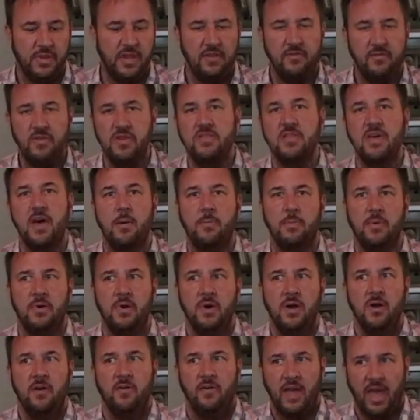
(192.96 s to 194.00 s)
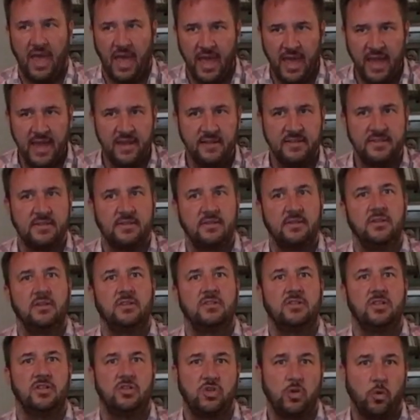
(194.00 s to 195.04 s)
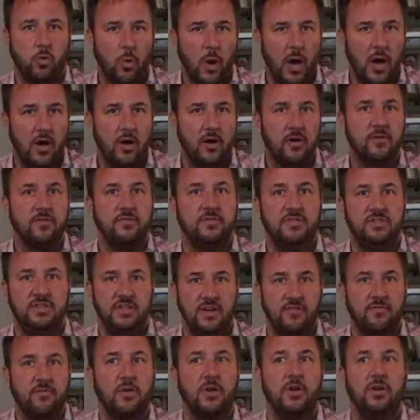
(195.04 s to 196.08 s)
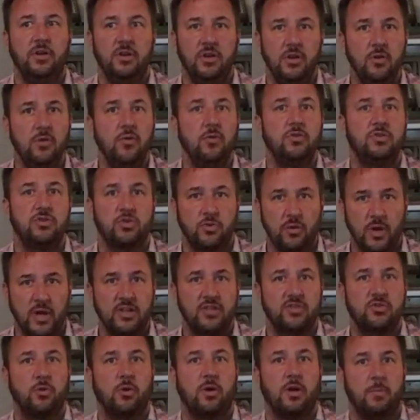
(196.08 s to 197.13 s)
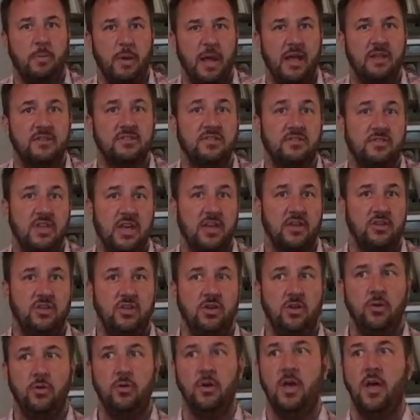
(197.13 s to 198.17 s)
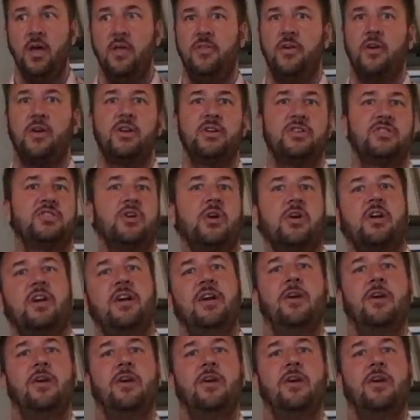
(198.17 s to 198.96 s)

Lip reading: giving them 8 to 12 different new tricks or commands that they can do, they're gonna start